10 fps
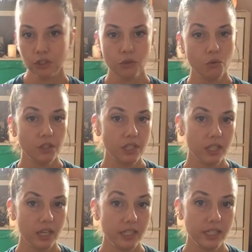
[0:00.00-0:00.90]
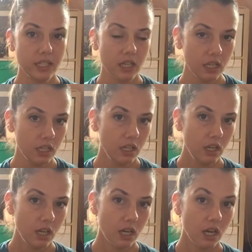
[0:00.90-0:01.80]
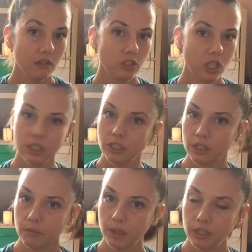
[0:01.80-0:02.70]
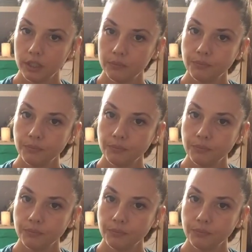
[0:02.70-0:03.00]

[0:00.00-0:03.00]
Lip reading: towards the idea of jalandhara bandha.